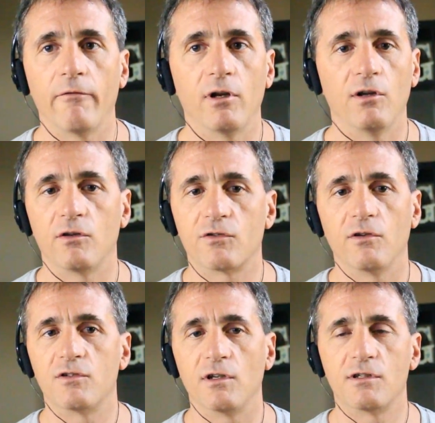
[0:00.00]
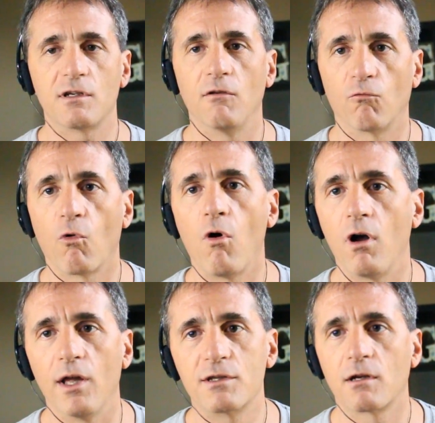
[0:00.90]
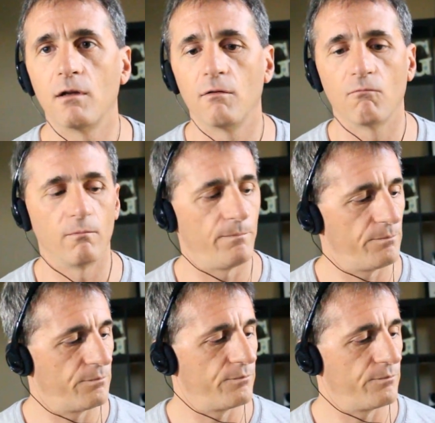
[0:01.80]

It's in the wrong. So it's the wrong word.